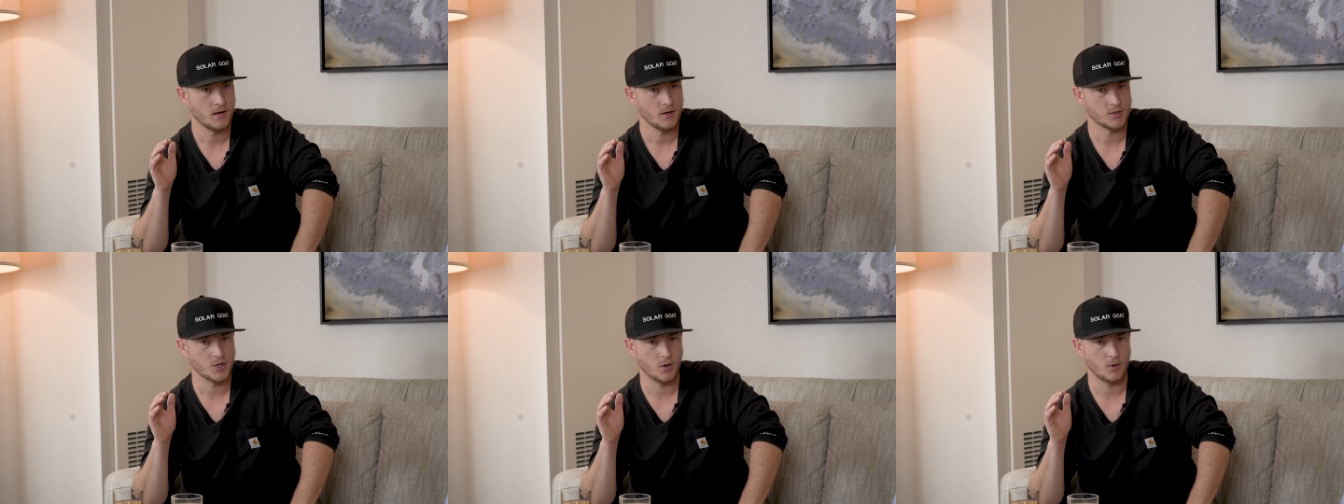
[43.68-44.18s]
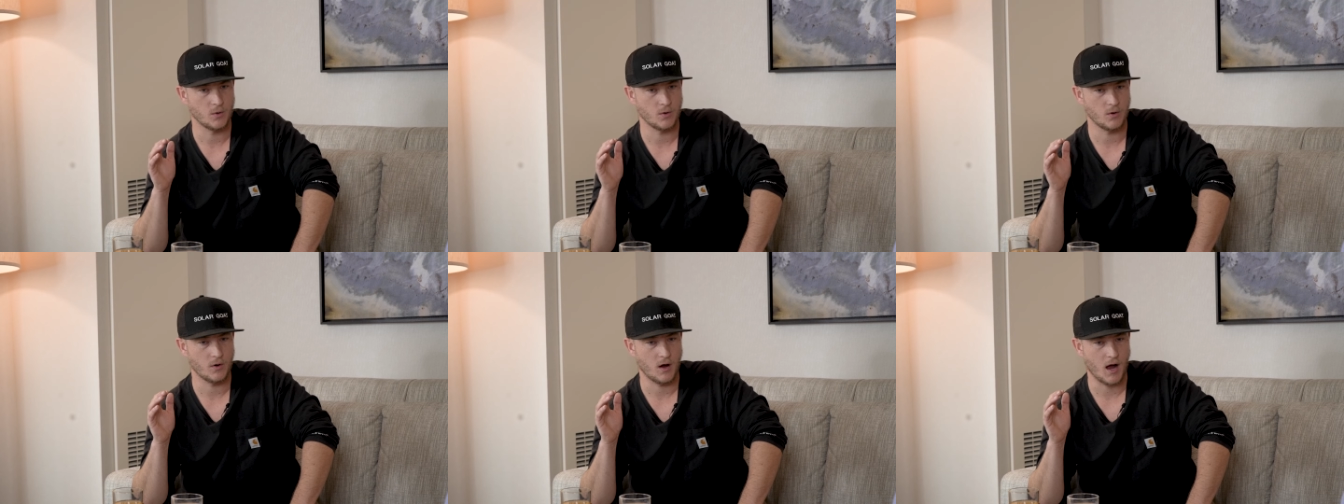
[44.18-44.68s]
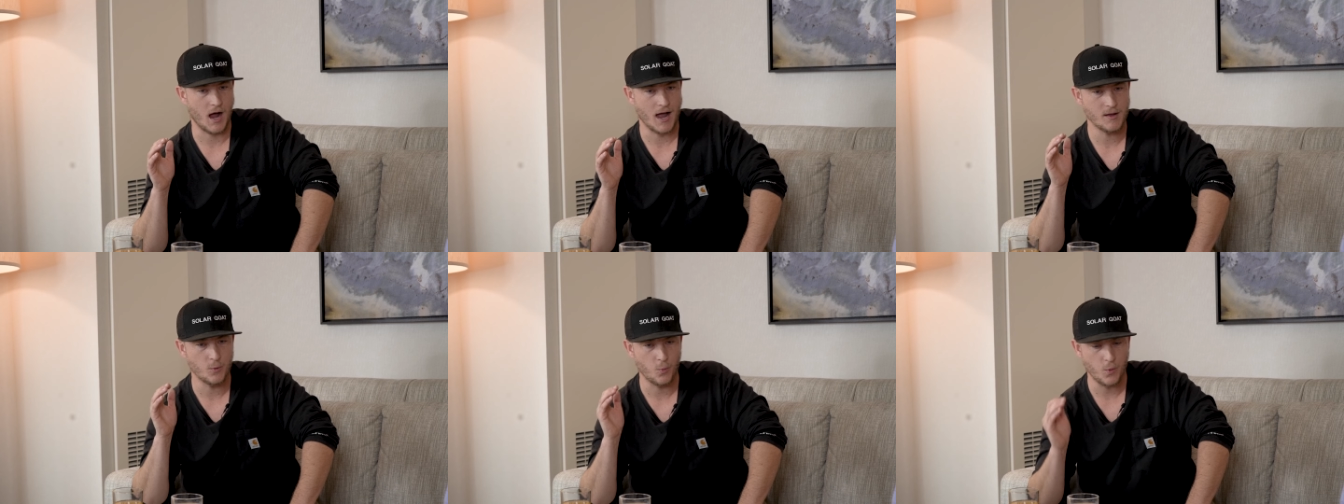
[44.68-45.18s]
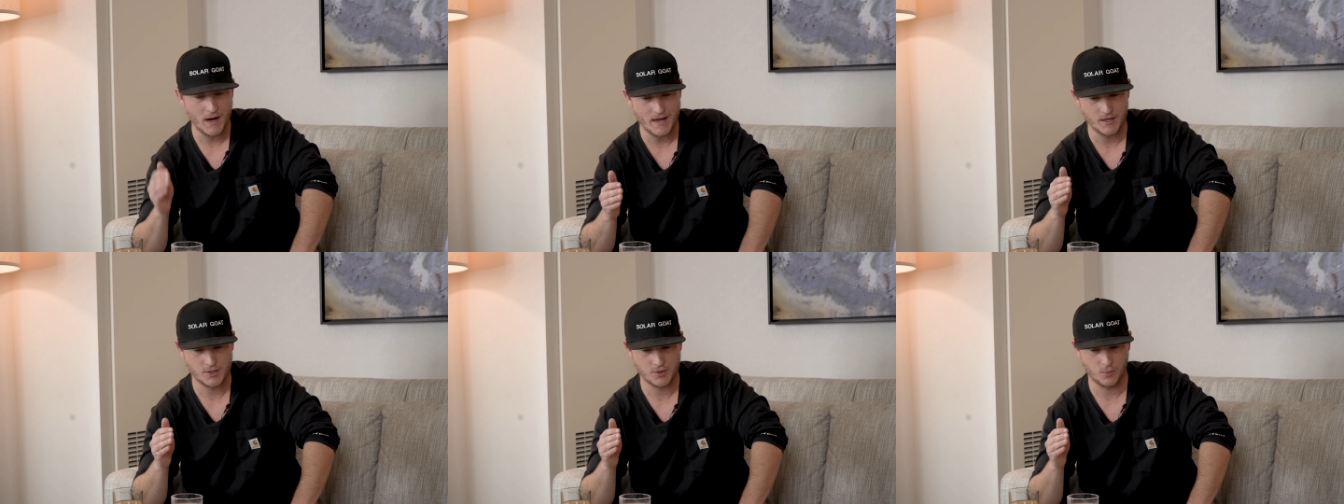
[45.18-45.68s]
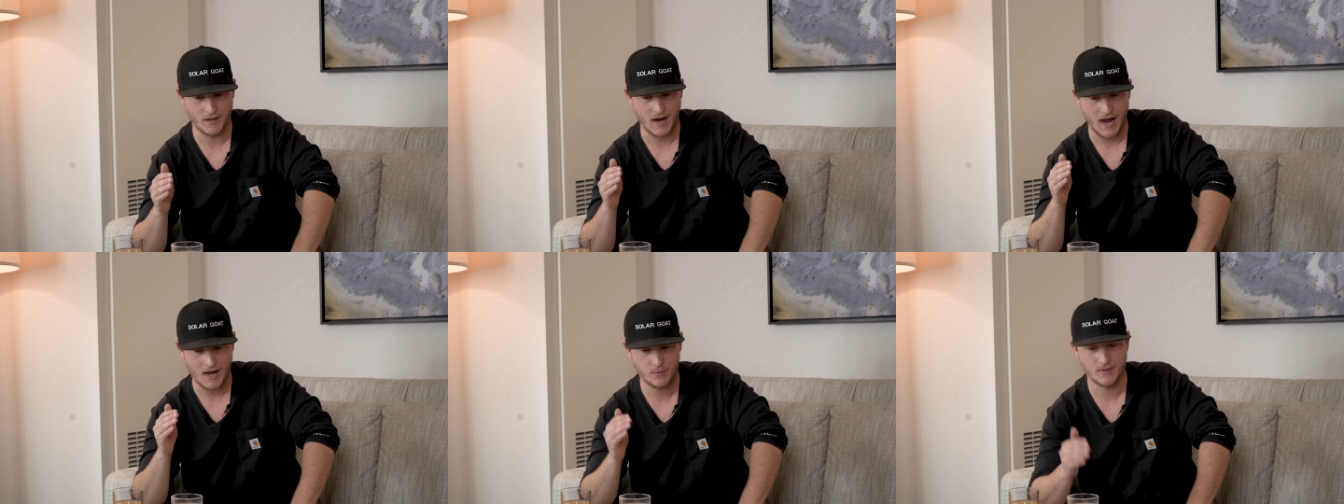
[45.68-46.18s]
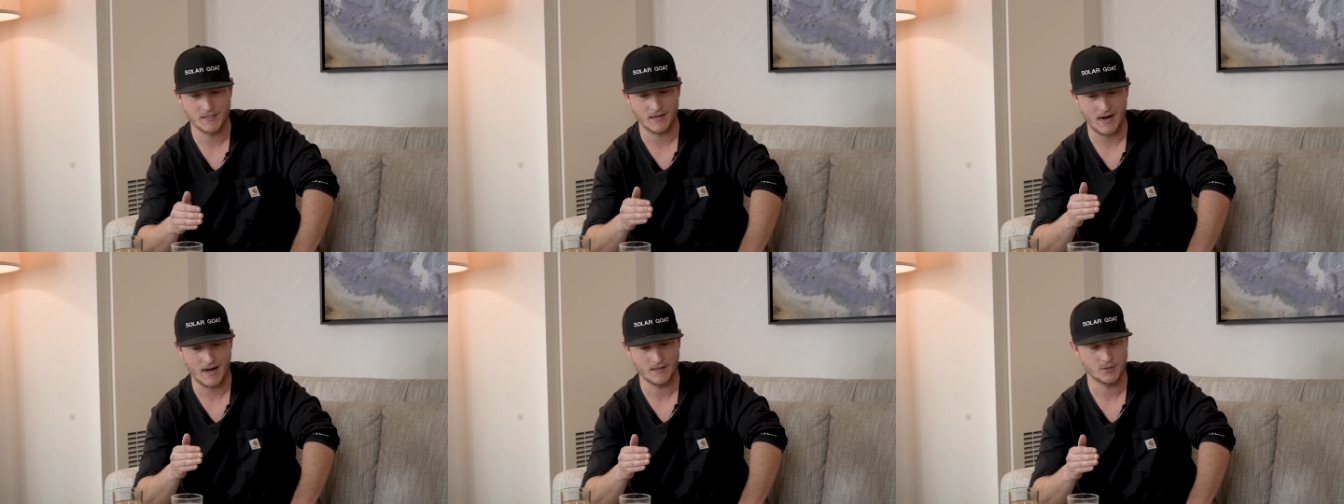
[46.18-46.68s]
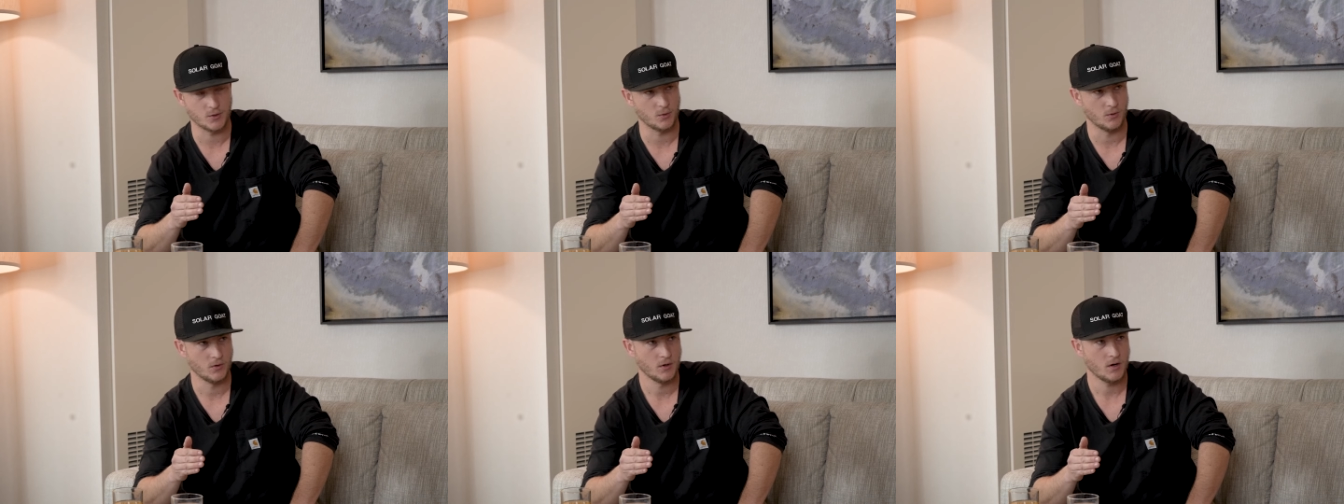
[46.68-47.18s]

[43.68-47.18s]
So I wish when I was in high school,